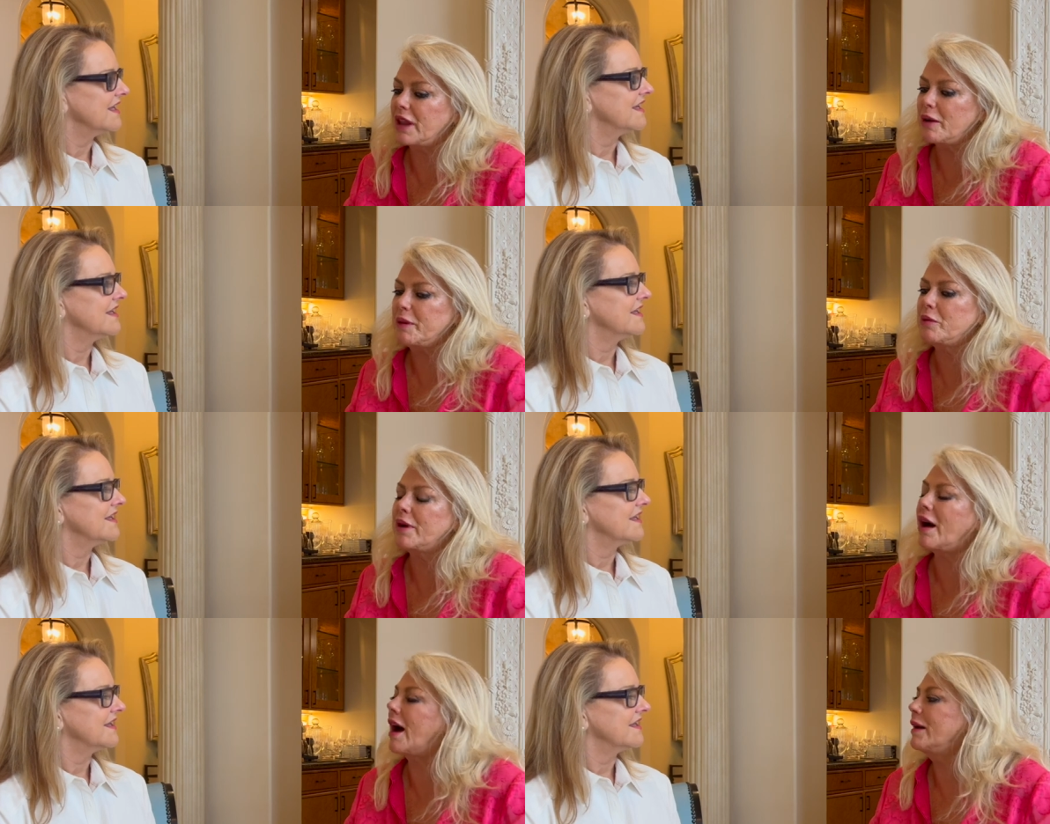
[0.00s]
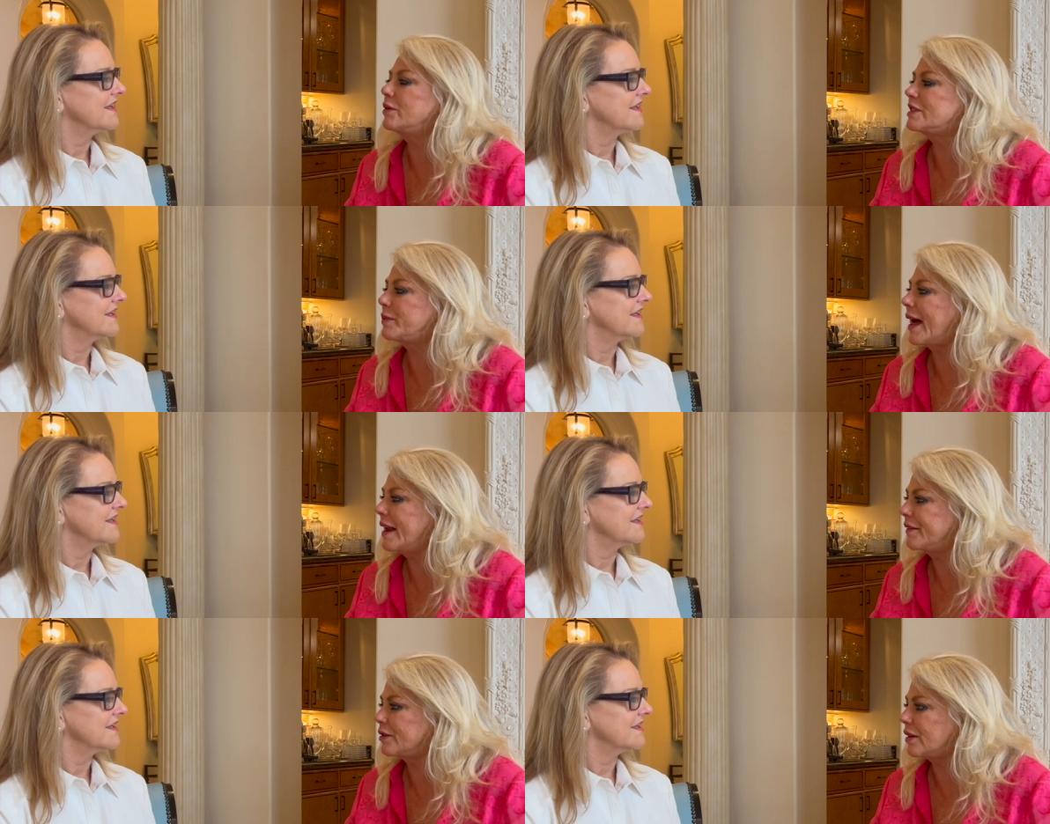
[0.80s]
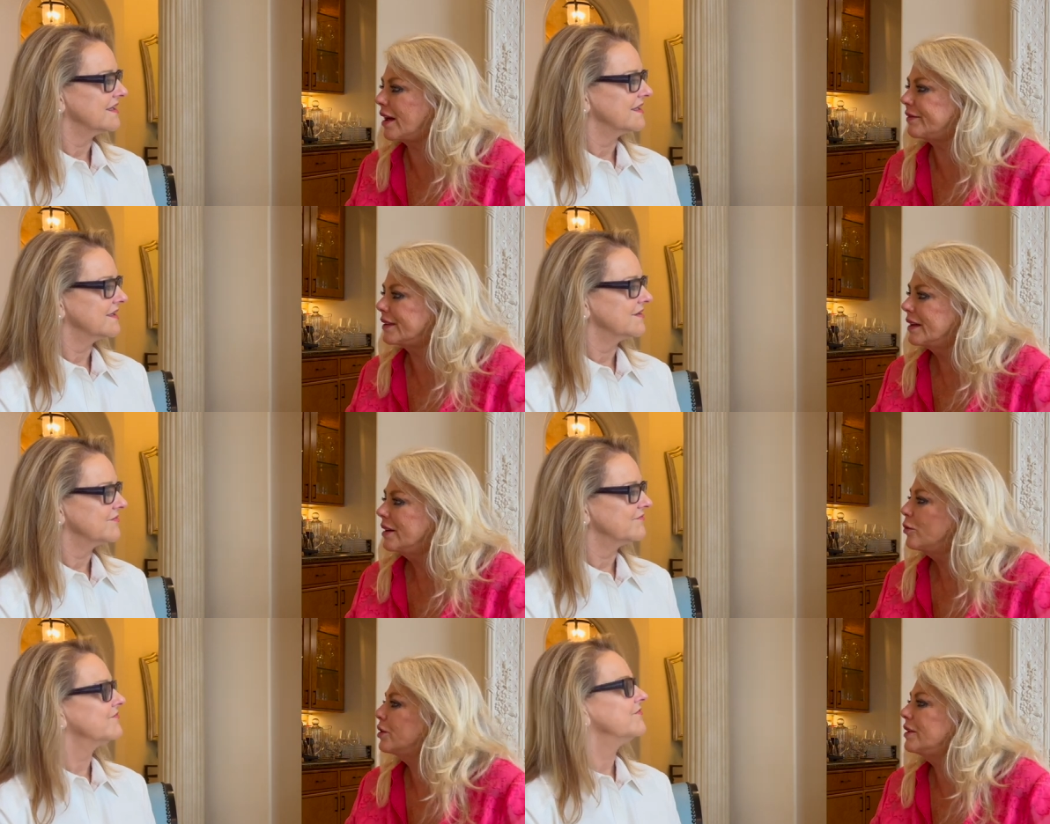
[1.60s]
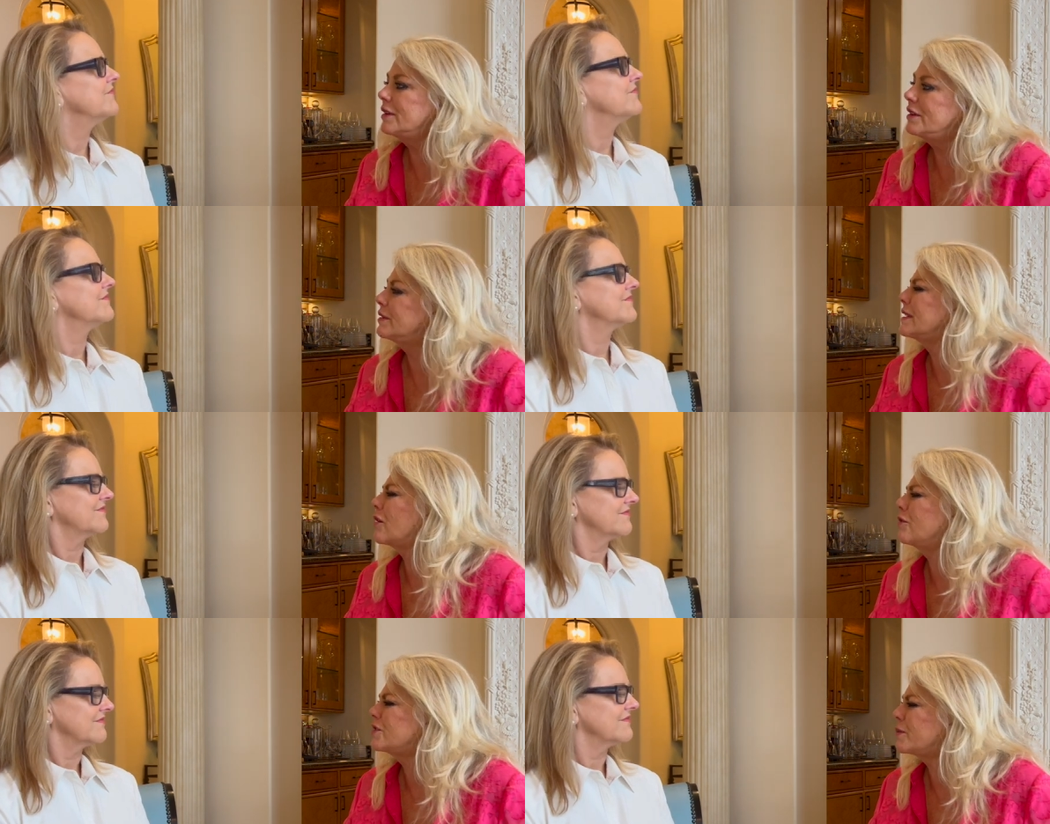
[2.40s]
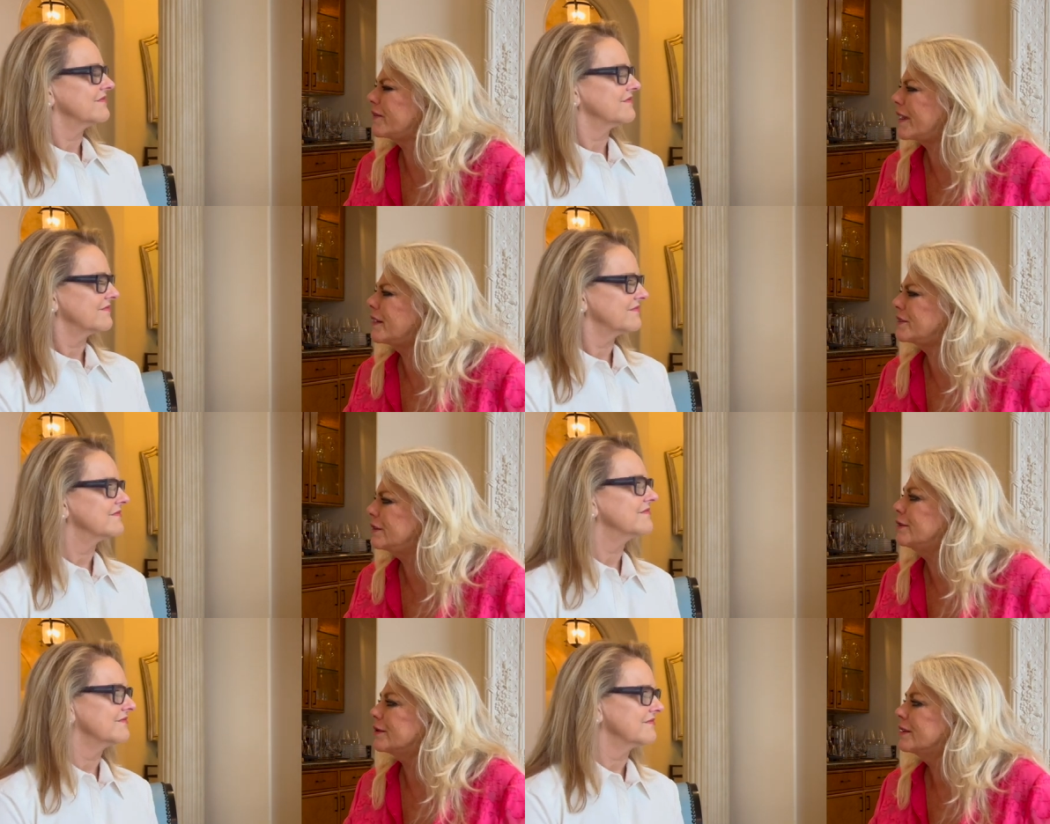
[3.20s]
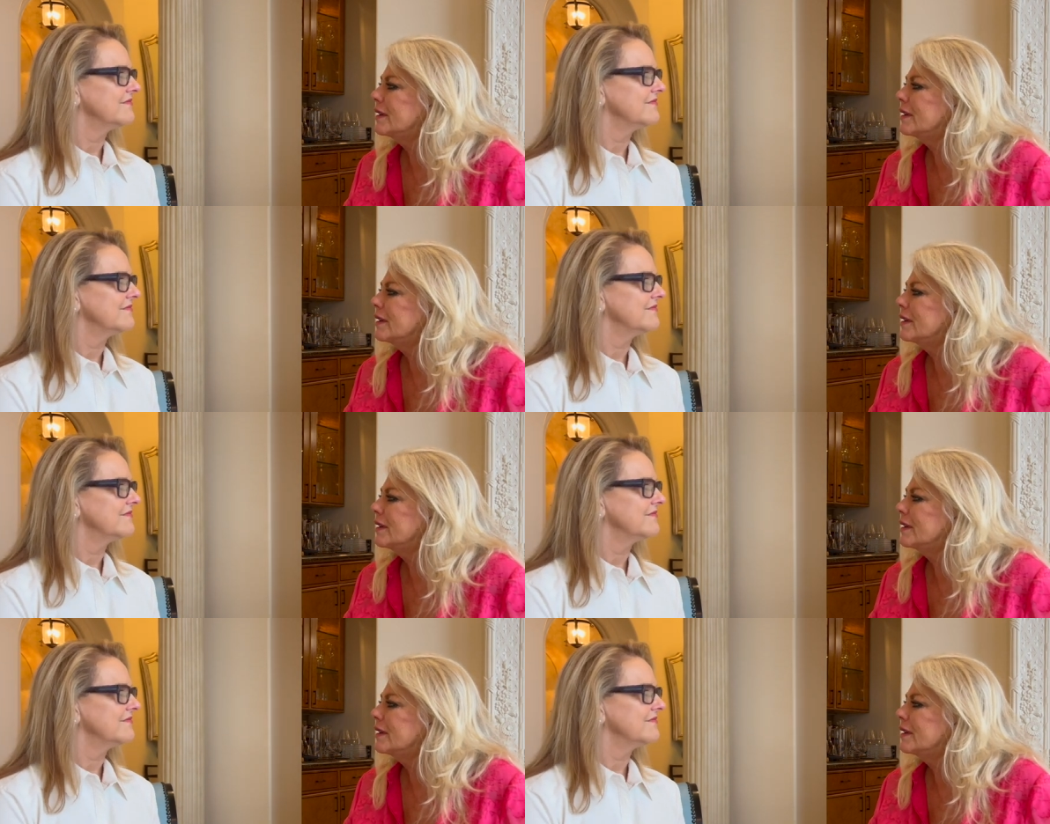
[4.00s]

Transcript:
Speaker 1: lot of people want to hide what's bad in their life. Well, you take ownership of that too.